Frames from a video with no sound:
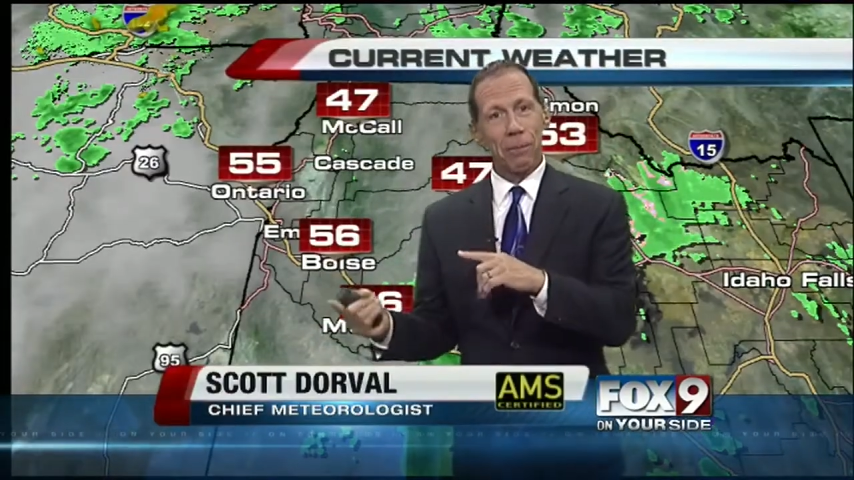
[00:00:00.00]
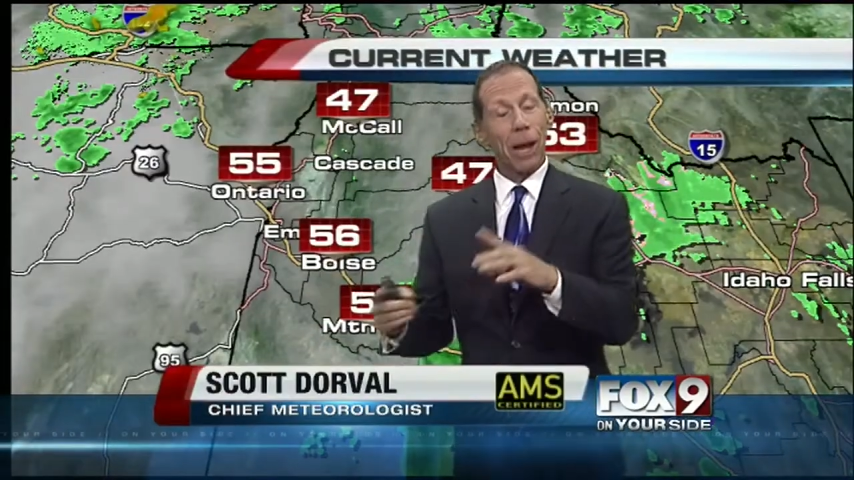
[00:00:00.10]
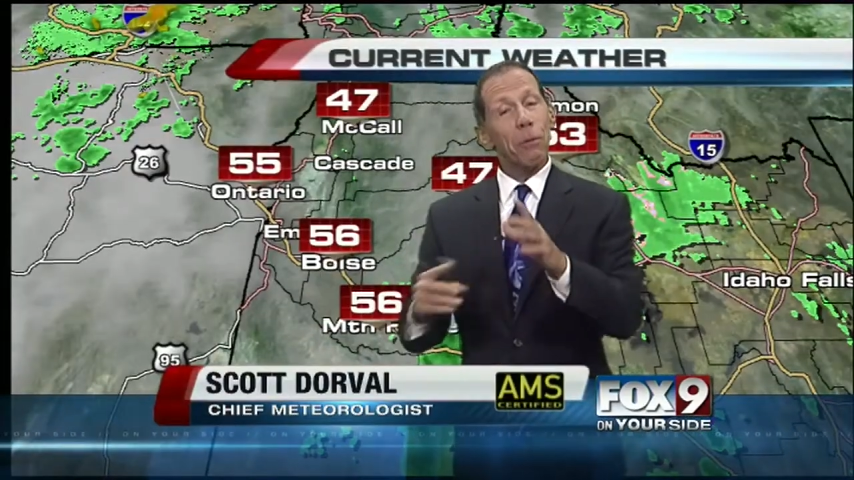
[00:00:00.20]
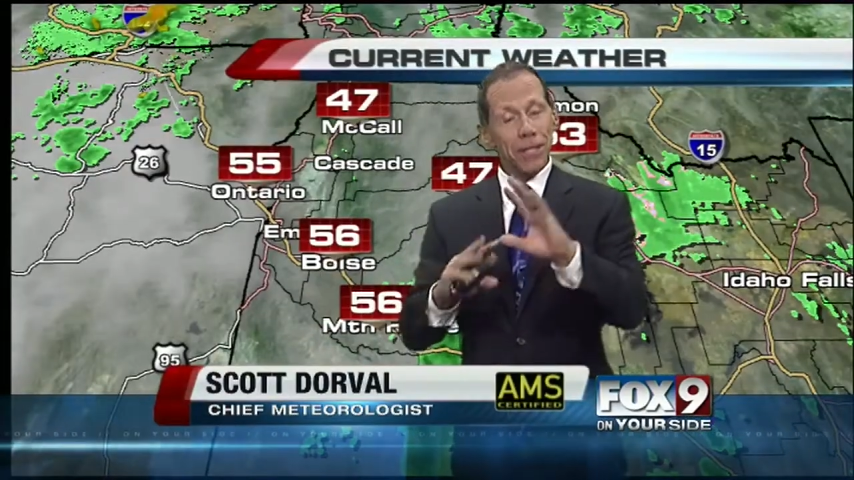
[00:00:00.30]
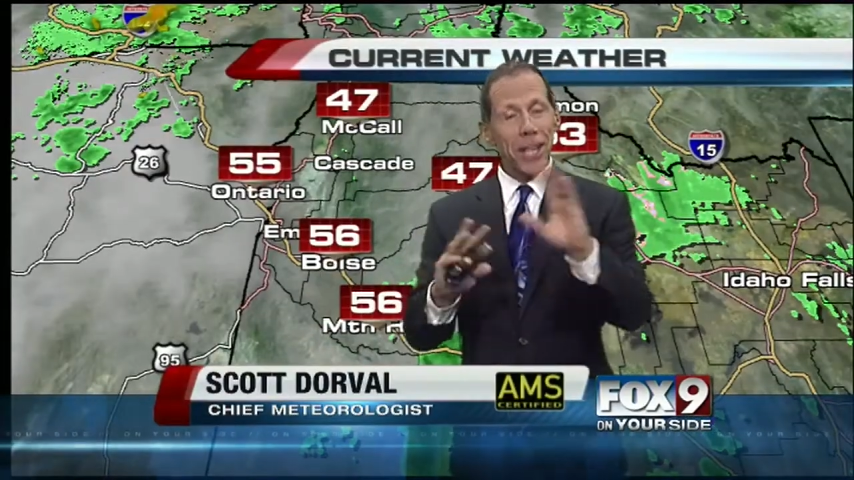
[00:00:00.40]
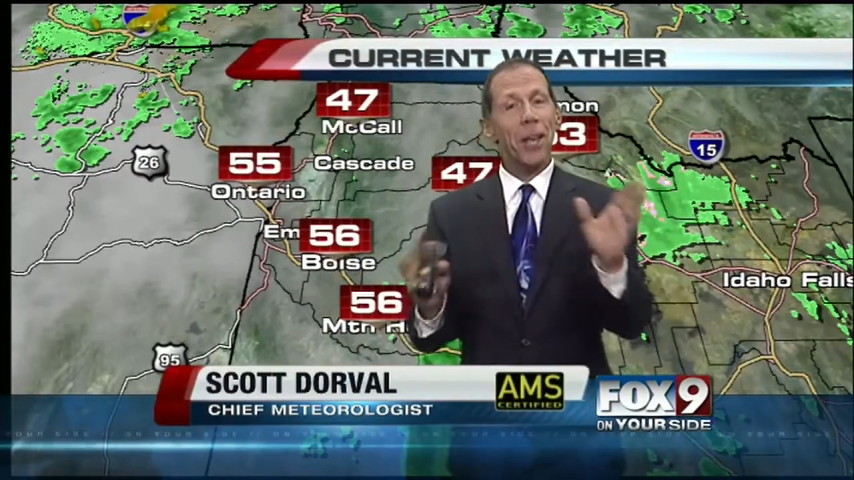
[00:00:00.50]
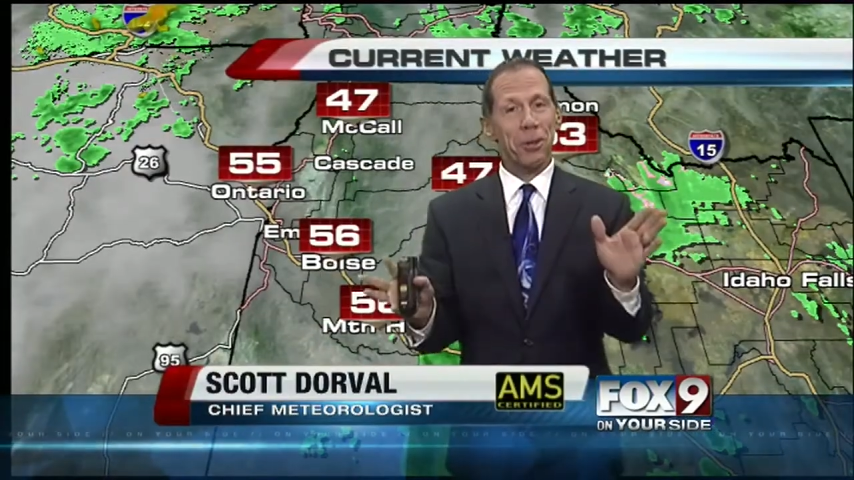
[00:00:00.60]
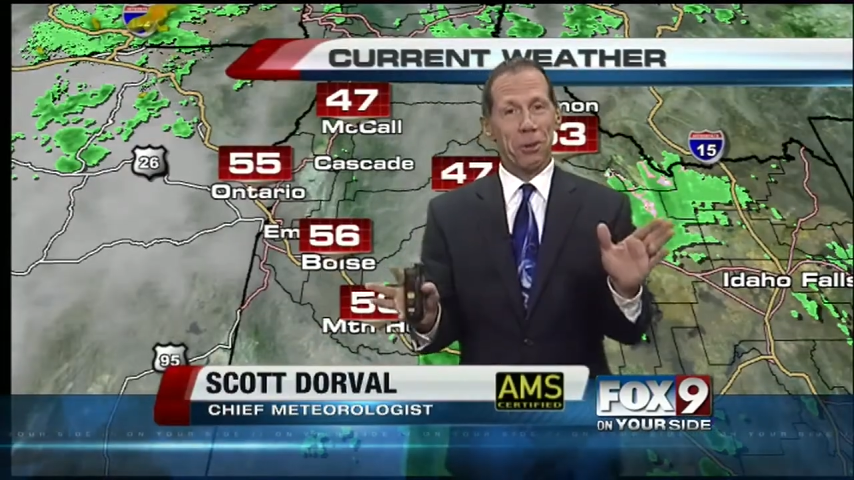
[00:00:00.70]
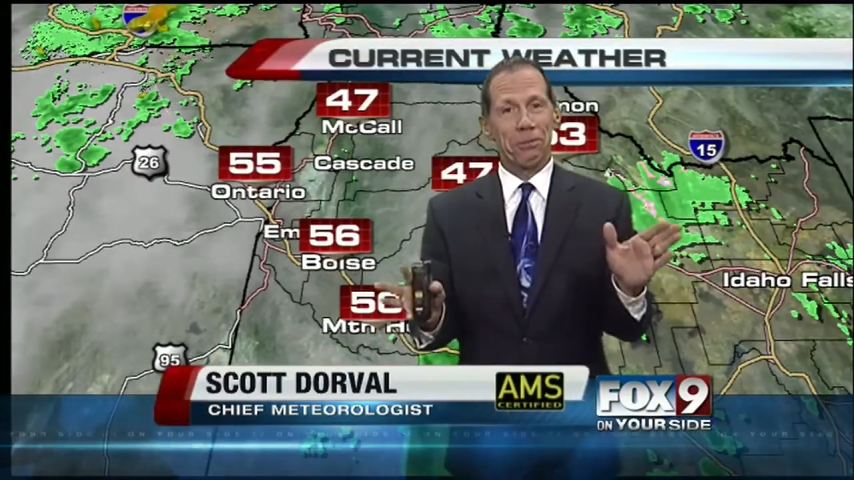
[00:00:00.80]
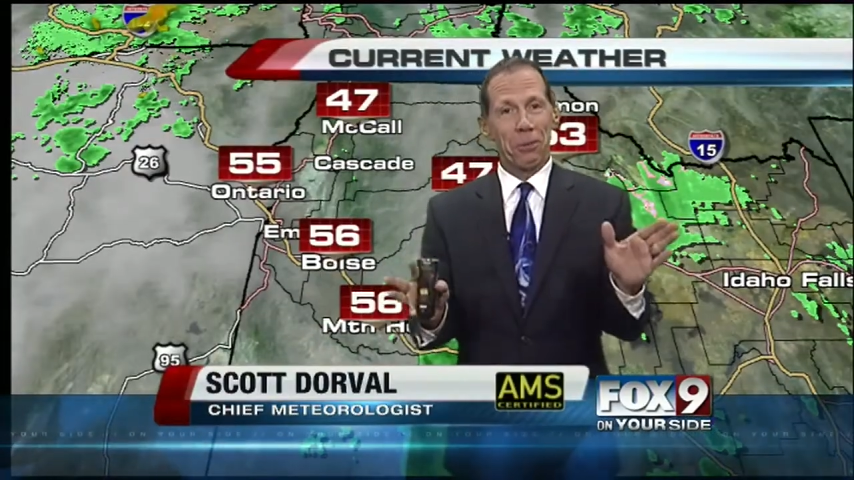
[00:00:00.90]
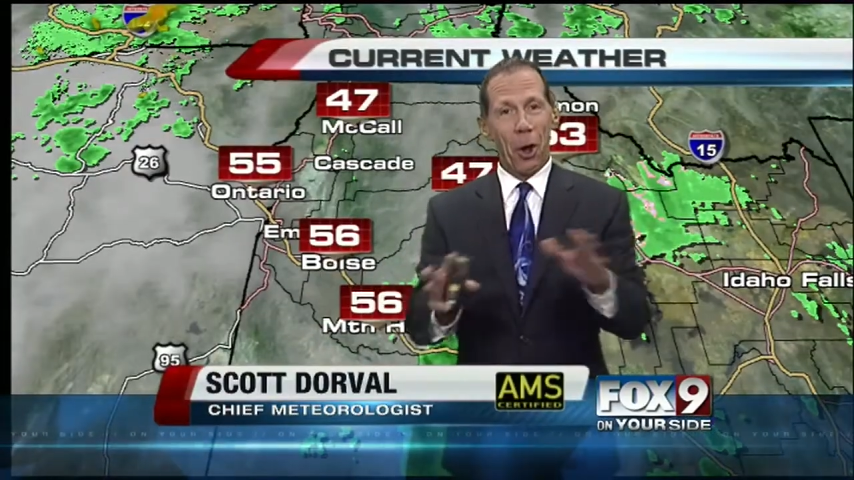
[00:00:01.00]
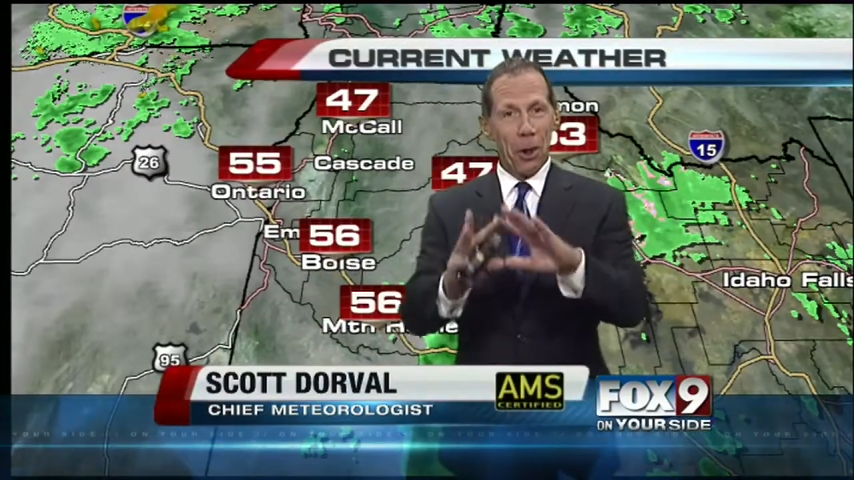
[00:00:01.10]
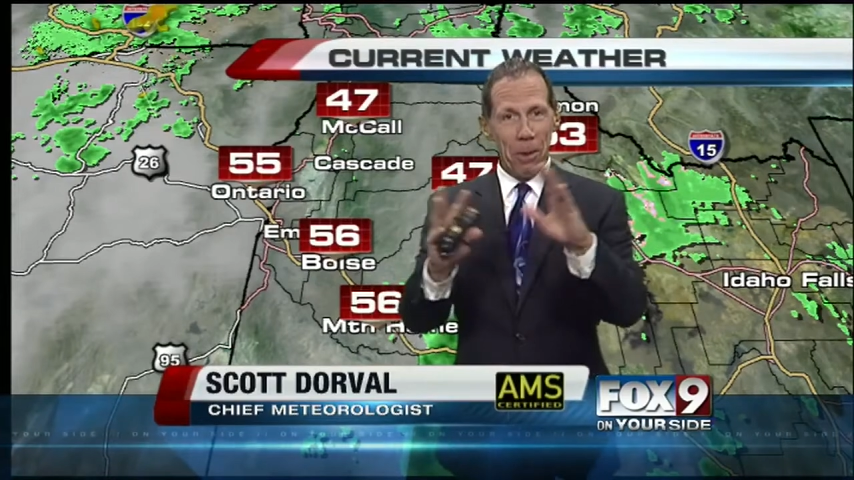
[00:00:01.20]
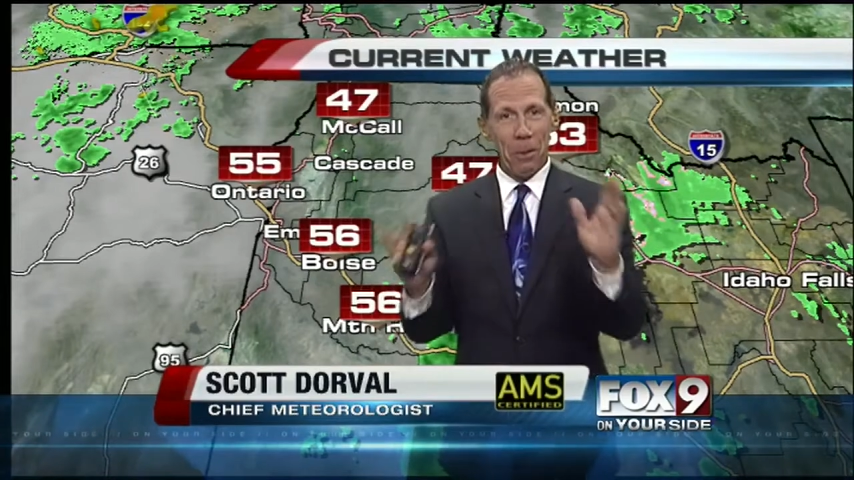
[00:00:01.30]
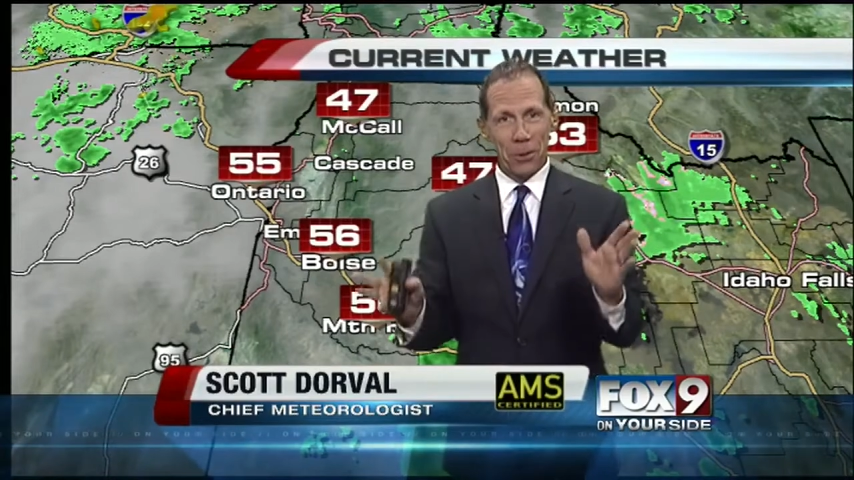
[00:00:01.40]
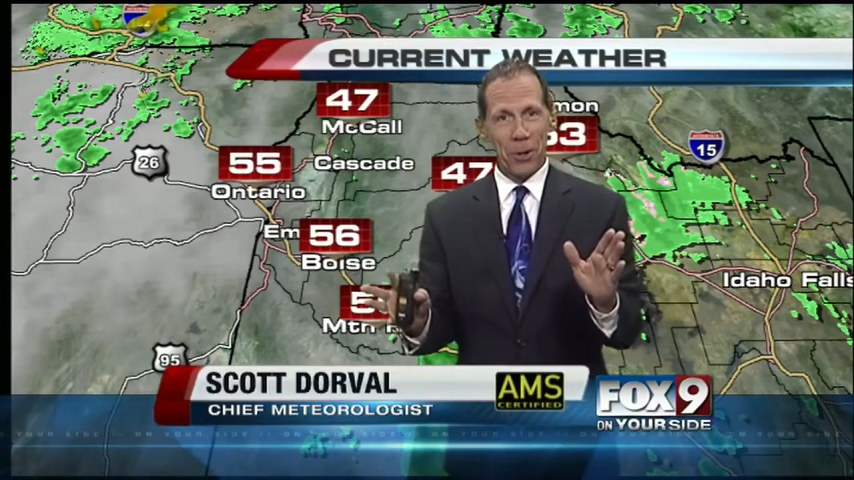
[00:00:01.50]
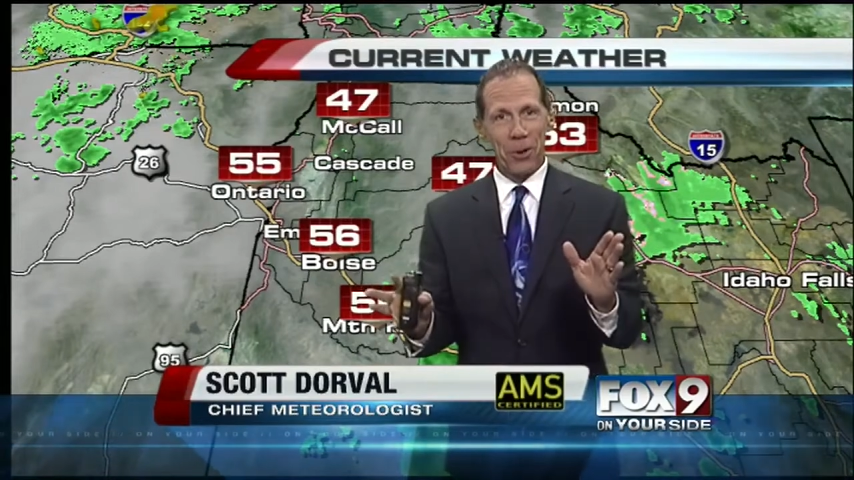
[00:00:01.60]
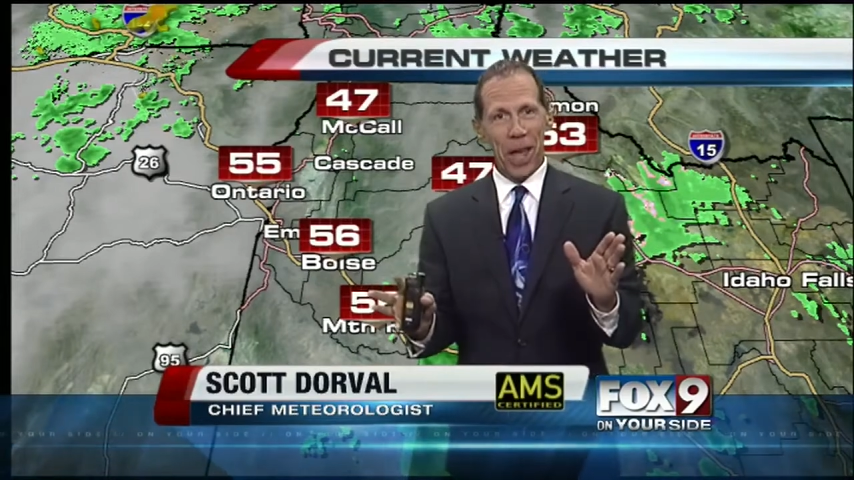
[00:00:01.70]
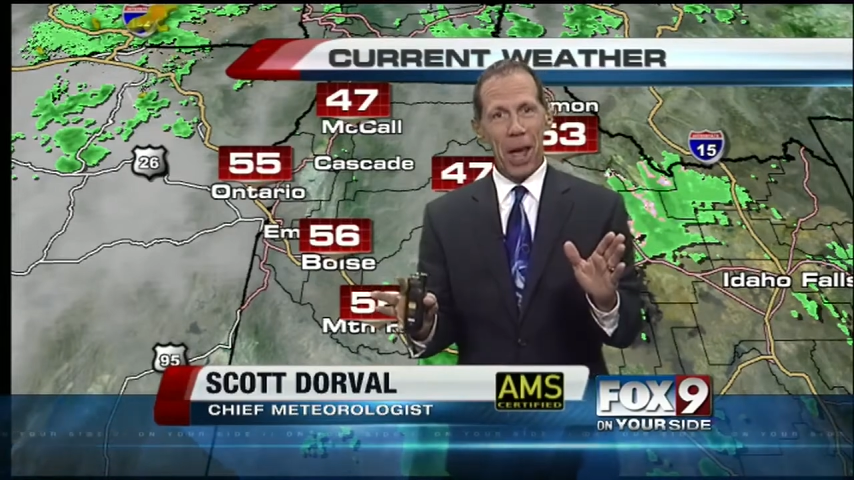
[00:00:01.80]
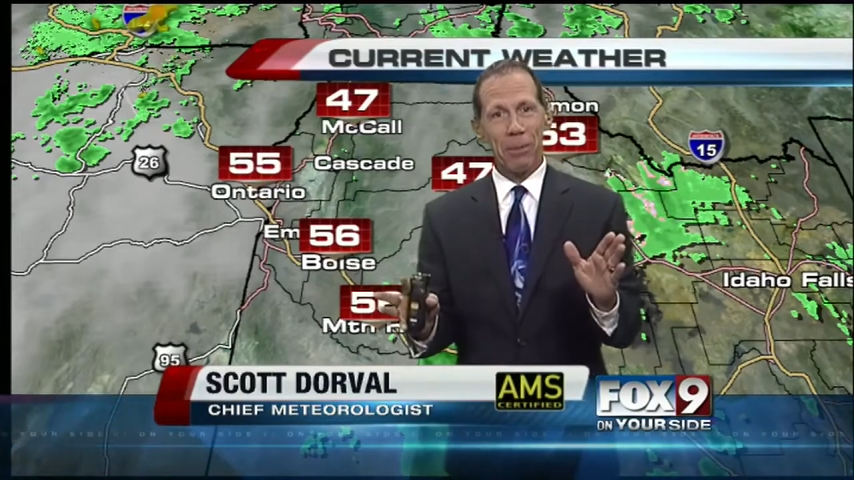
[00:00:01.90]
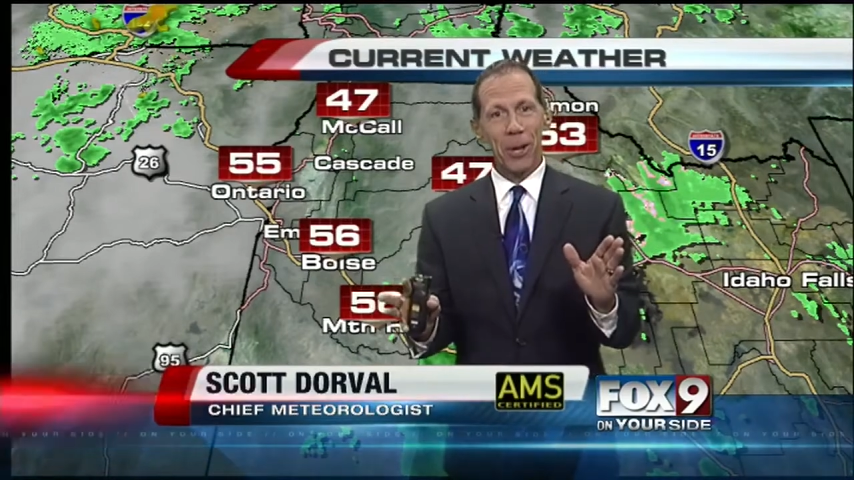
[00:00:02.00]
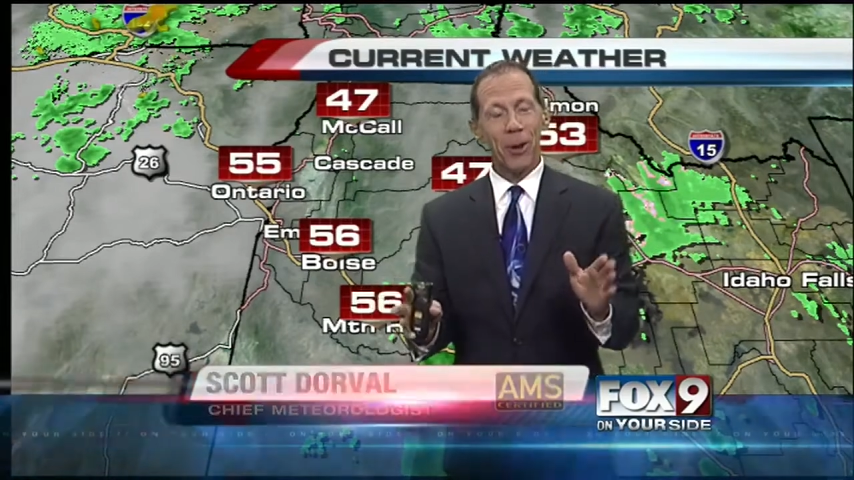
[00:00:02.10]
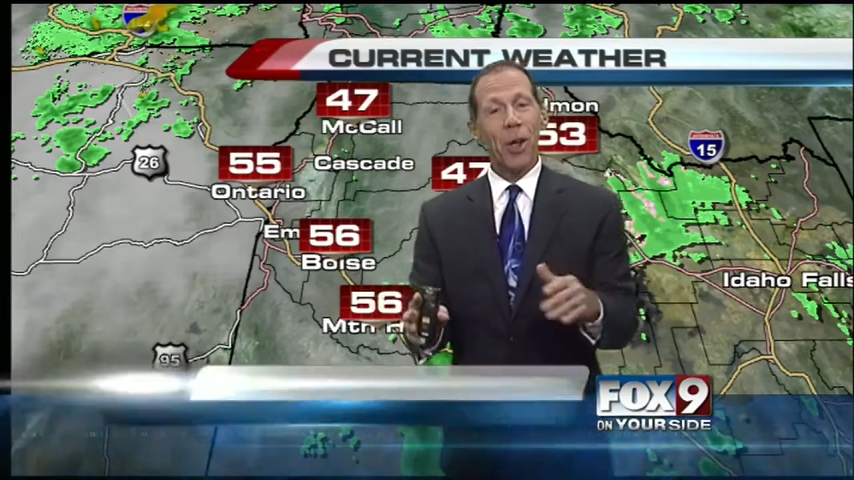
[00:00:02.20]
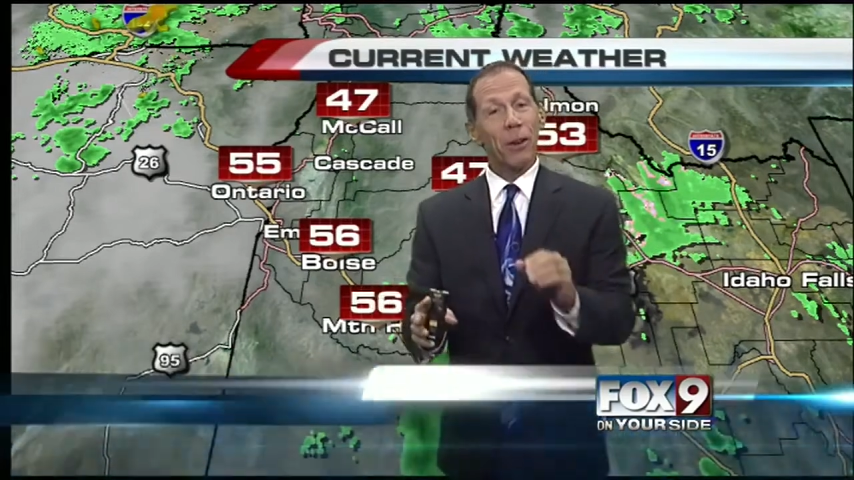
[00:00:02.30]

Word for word: but I will tell you all about what's going to happen here.